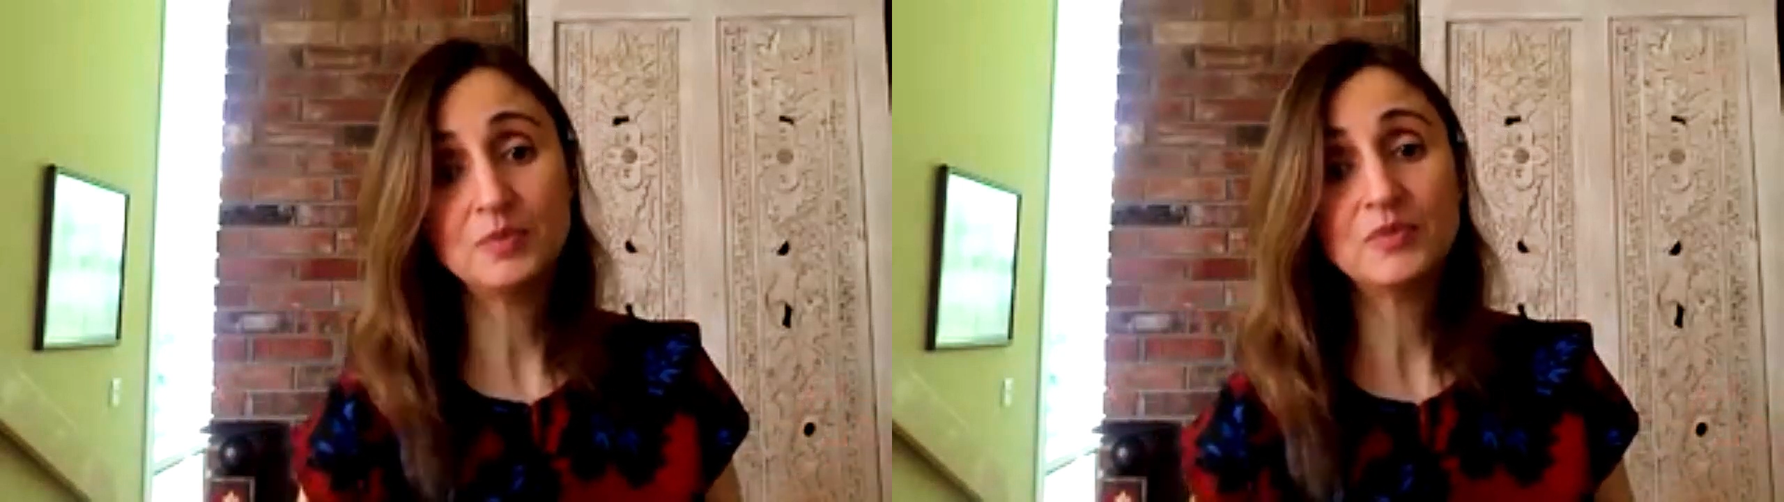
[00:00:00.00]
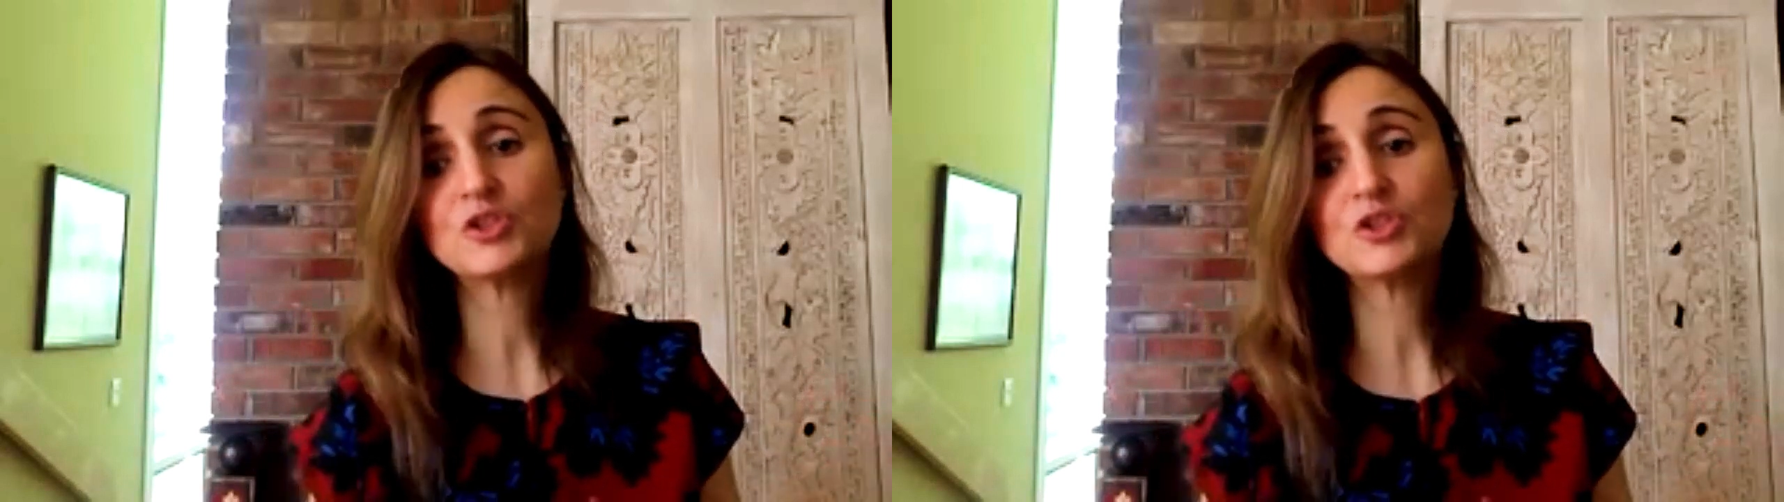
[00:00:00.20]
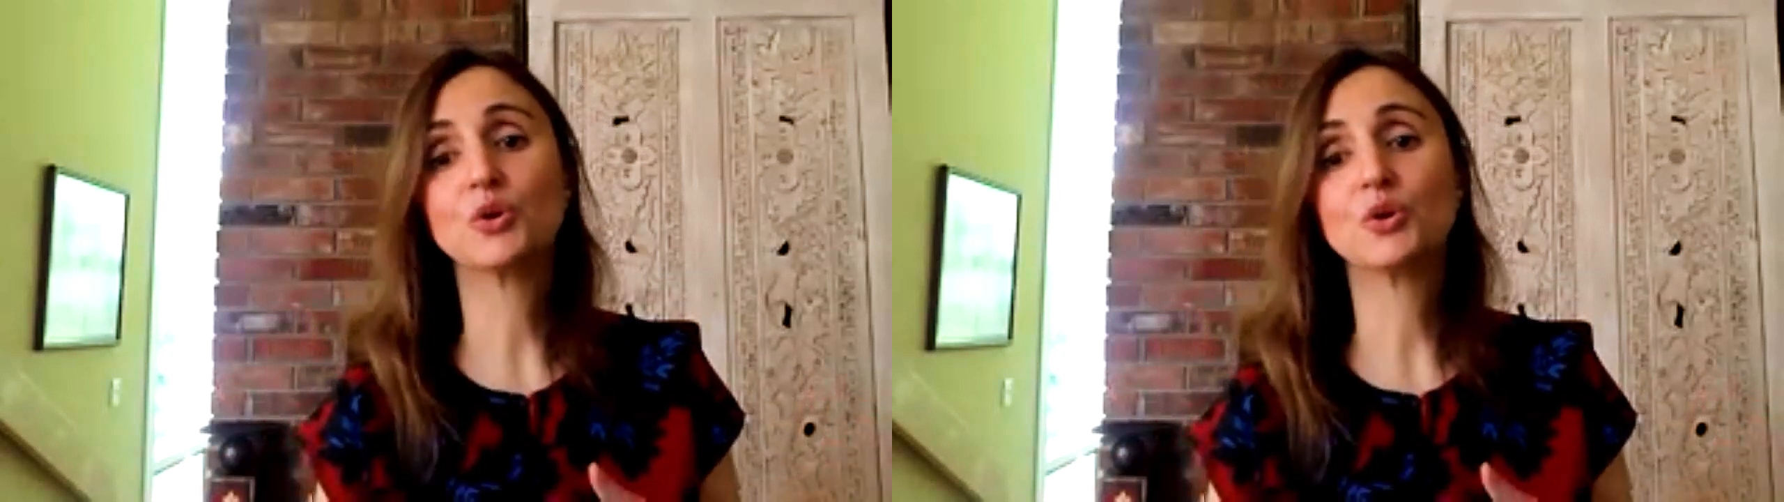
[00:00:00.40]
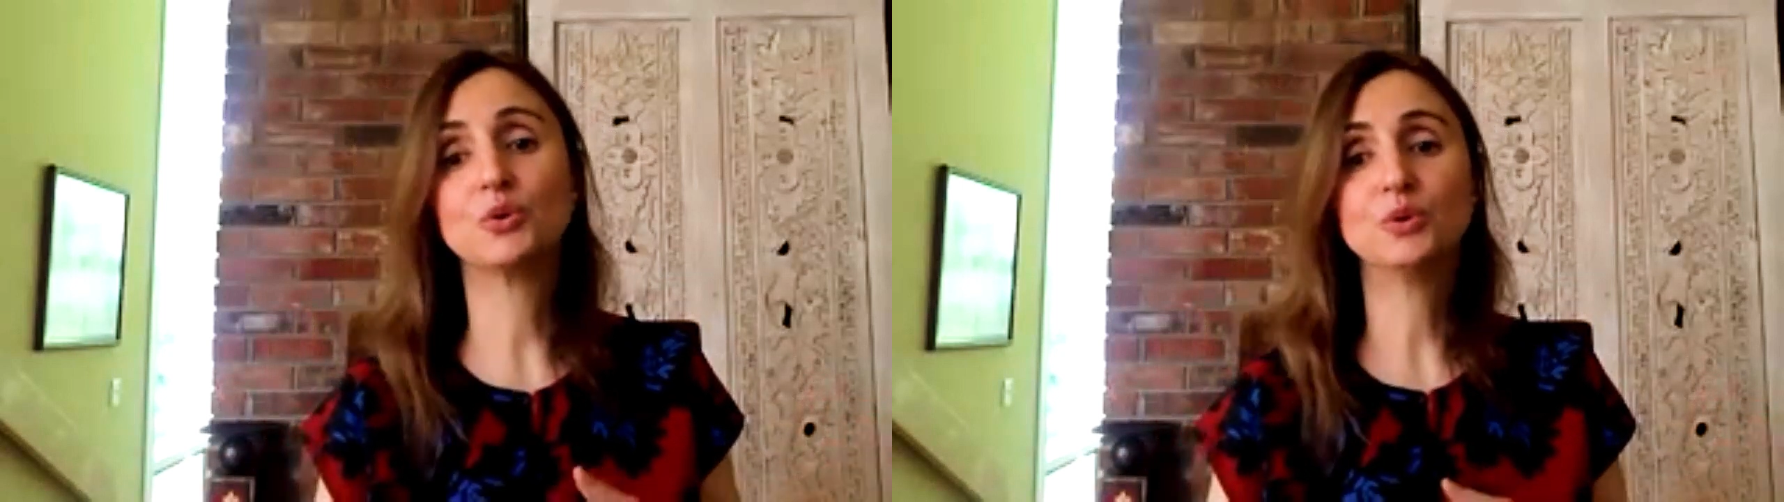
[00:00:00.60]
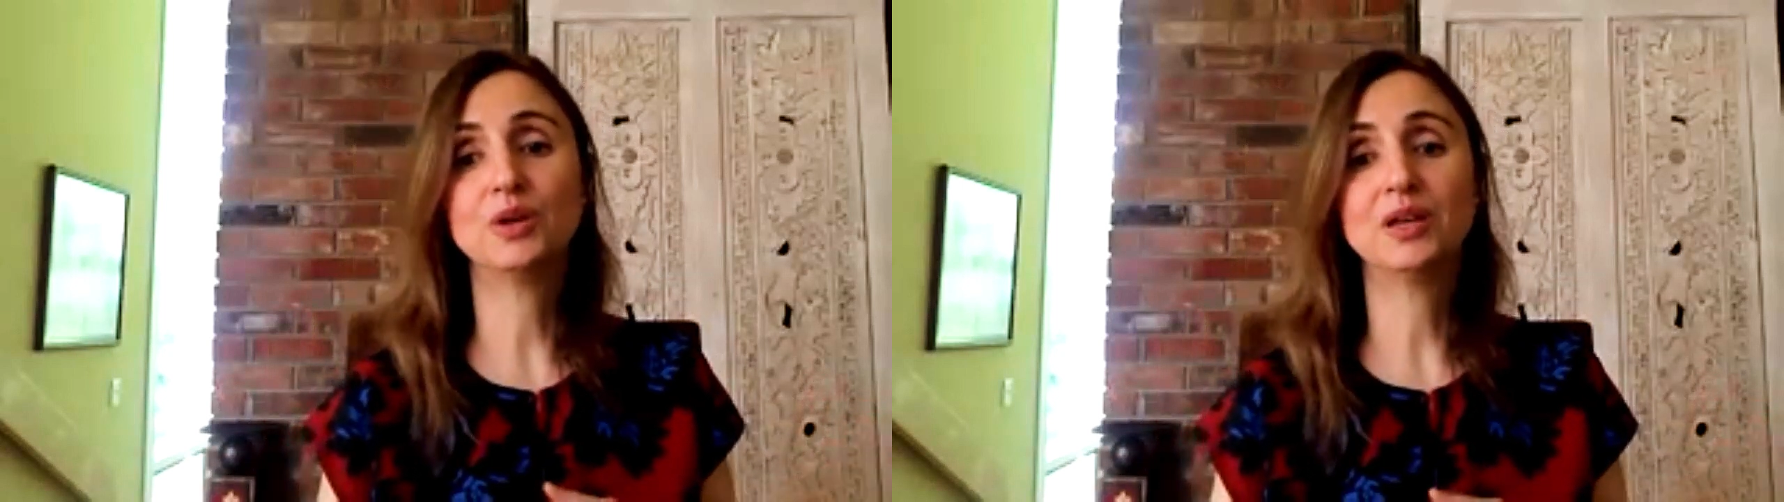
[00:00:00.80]

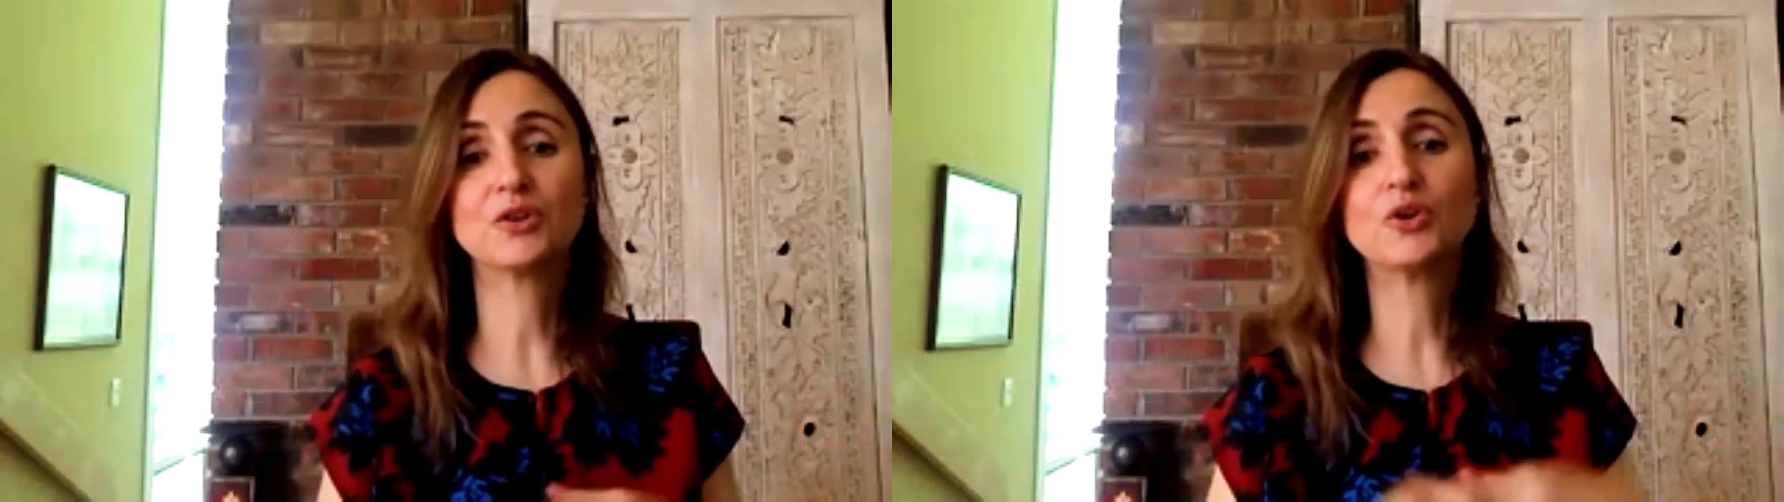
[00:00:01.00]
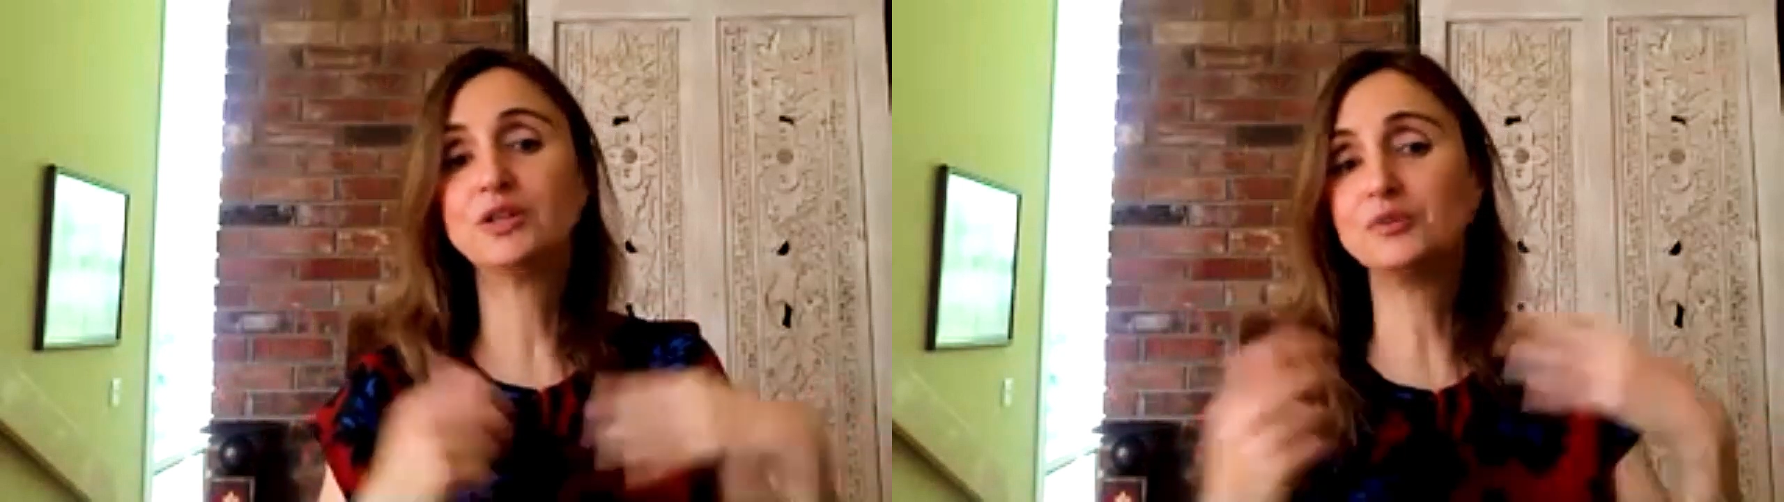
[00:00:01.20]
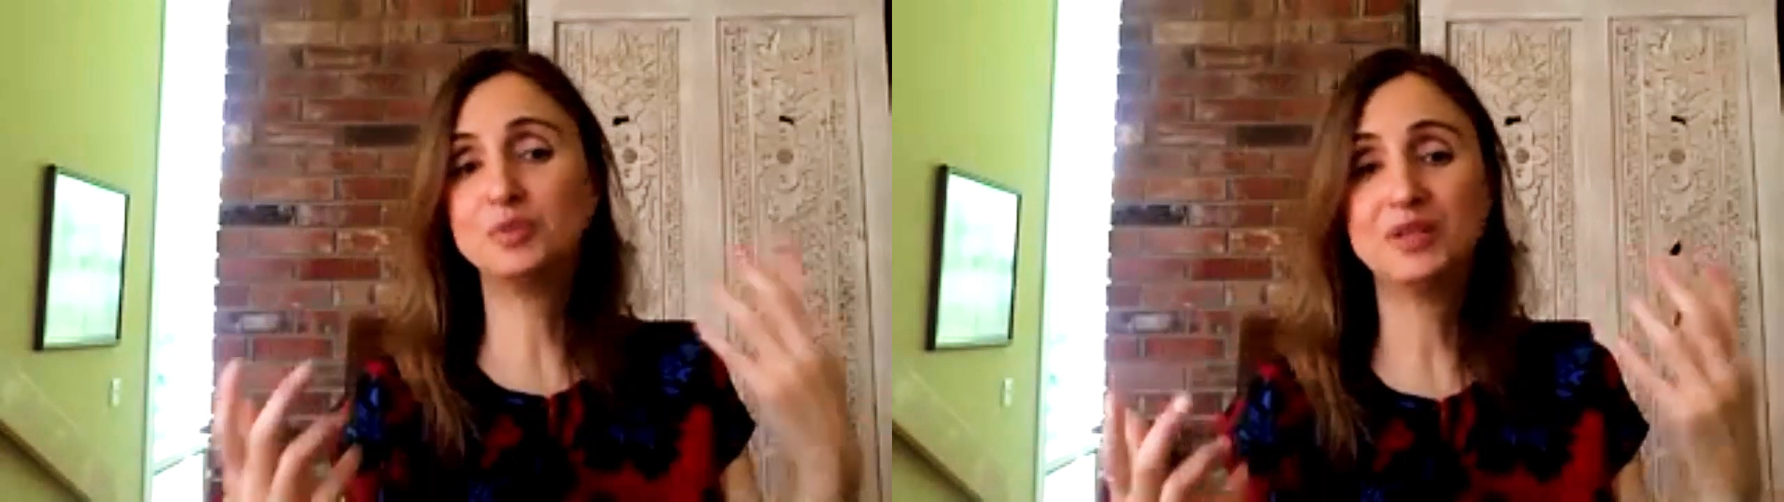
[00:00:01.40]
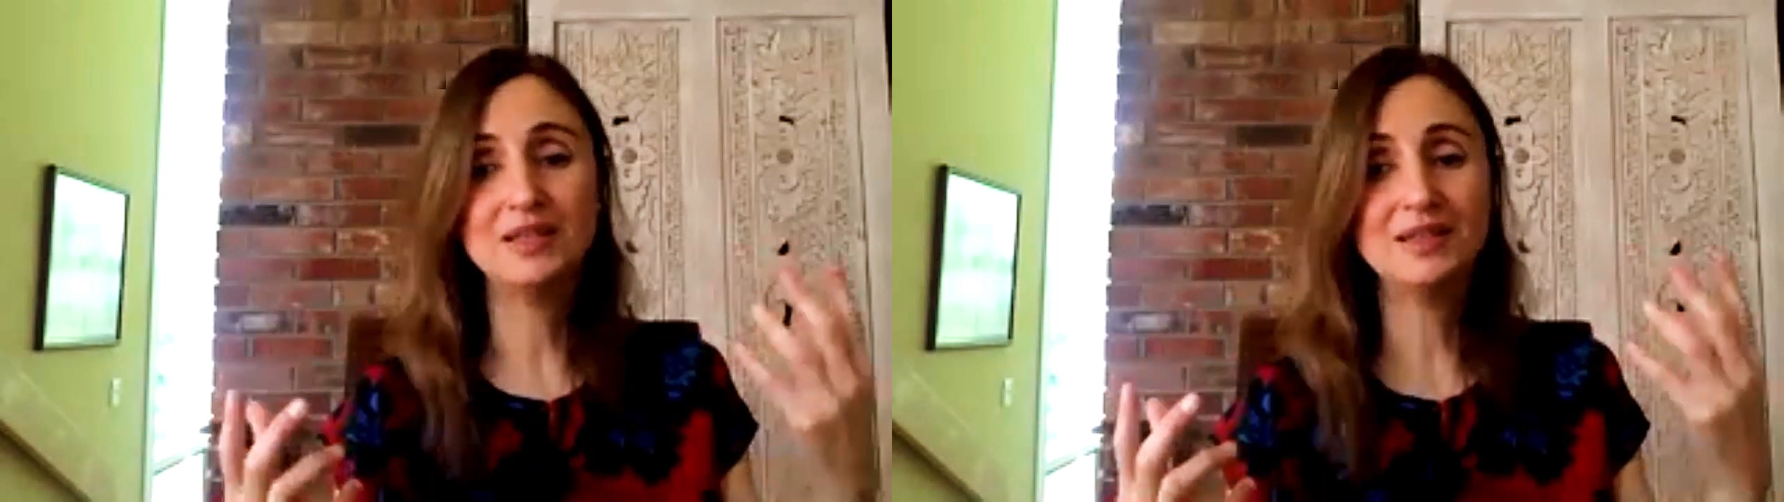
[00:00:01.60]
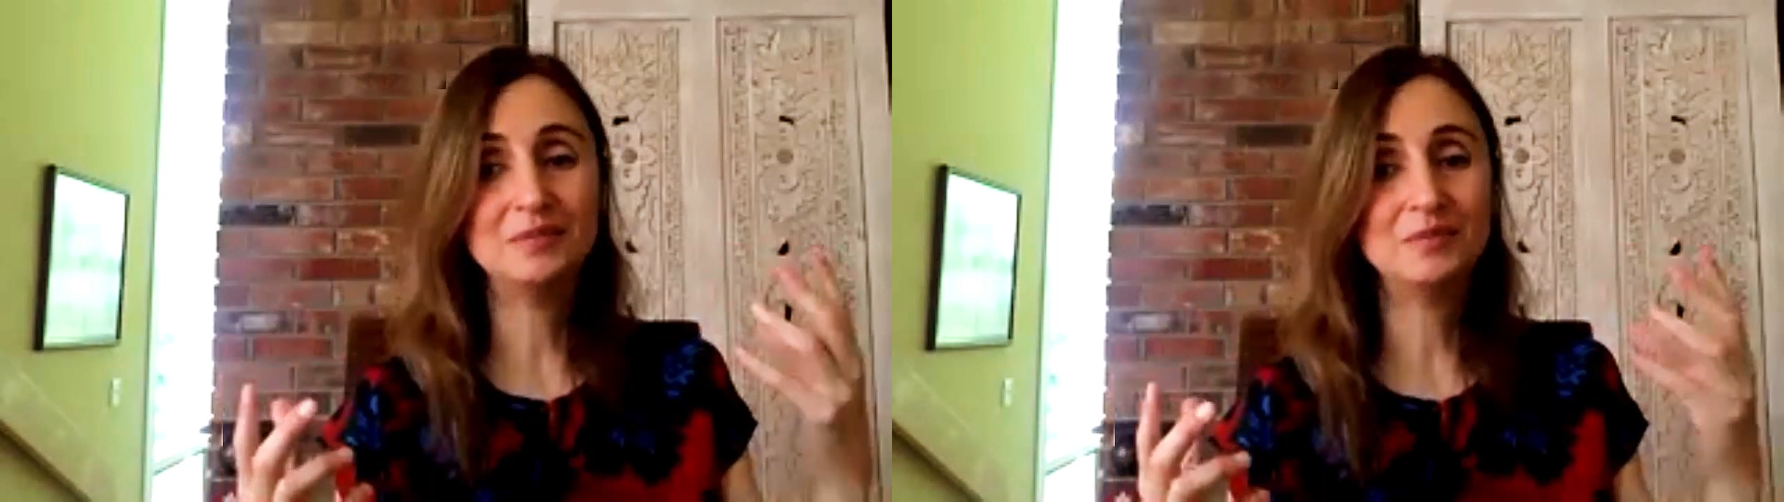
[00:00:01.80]
So it couldn't
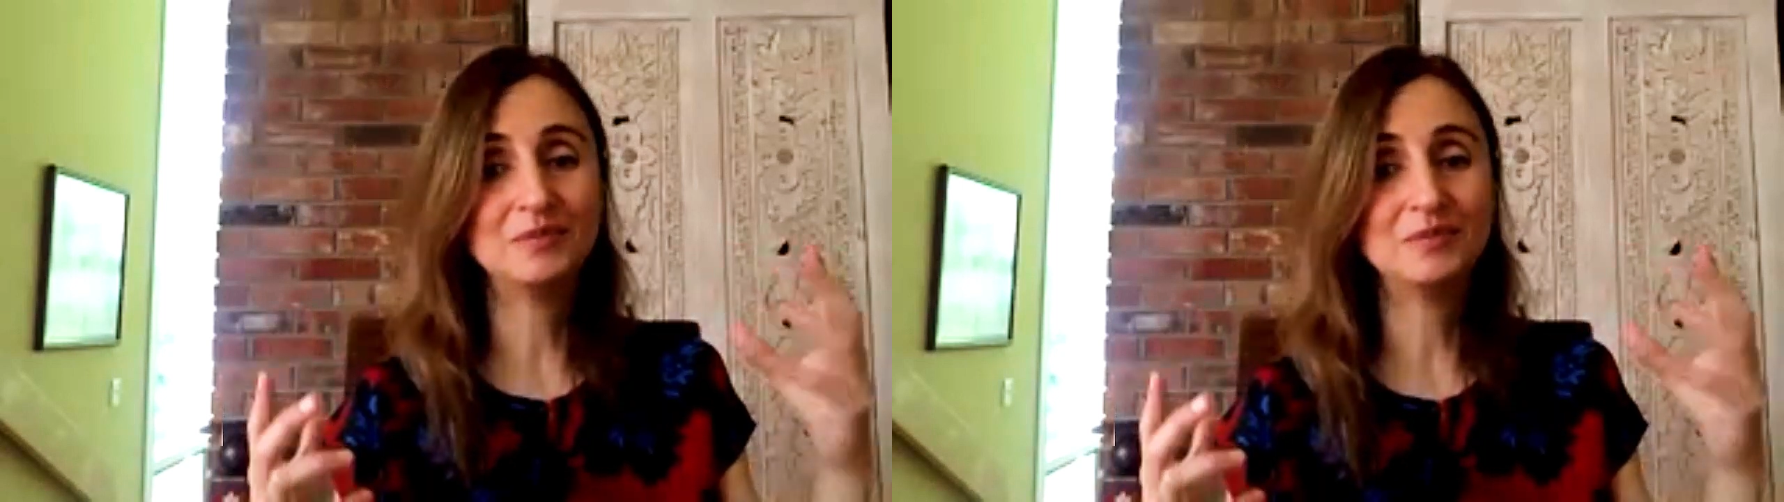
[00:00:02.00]
be,